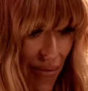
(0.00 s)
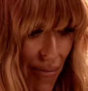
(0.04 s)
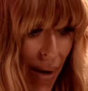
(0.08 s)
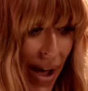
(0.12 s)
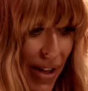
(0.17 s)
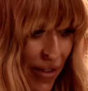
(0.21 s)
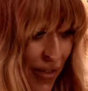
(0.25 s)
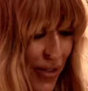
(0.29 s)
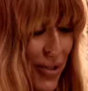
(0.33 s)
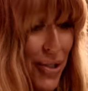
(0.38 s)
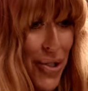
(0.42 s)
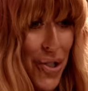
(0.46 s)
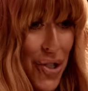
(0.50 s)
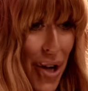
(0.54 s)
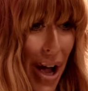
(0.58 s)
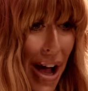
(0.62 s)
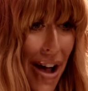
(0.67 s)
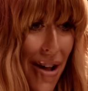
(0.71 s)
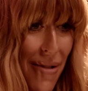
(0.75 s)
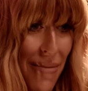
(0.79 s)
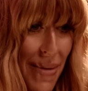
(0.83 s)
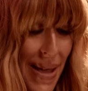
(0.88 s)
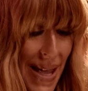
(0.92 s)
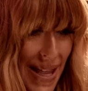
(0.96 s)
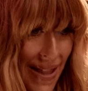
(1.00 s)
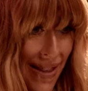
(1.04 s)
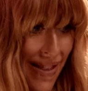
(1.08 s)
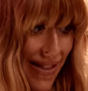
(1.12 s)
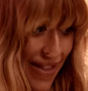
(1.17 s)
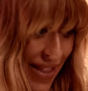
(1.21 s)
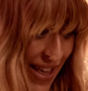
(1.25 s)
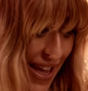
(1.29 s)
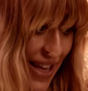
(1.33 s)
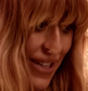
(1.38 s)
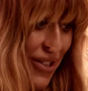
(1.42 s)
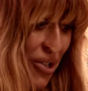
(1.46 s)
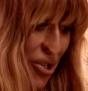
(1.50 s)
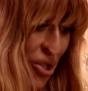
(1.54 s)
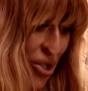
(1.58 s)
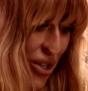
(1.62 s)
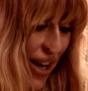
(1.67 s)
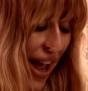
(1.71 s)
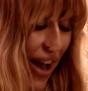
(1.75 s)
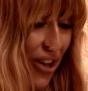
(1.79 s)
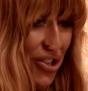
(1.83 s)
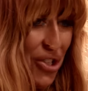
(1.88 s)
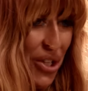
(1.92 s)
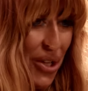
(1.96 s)
My first job in the industry
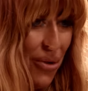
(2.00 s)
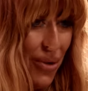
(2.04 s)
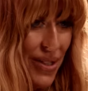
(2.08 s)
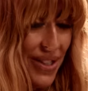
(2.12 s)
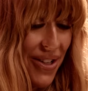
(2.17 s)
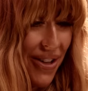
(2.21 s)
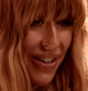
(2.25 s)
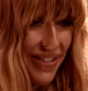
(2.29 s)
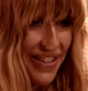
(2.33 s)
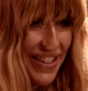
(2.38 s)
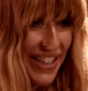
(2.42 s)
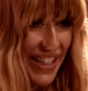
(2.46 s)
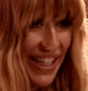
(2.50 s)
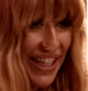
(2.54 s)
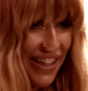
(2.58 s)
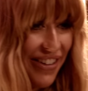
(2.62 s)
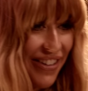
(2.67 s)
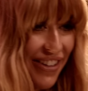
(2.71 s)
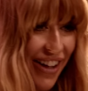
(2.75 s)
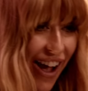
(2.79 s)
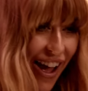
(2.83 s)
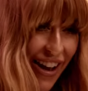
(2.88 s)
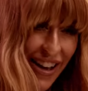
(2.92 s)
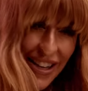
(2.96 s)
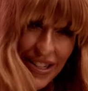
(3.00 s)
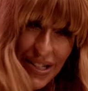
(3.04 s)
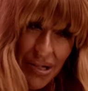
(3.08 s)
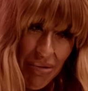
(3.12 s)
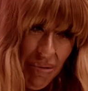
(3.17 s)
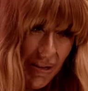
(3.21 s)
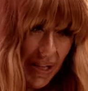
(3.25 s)
actually was called Tequila Goddess,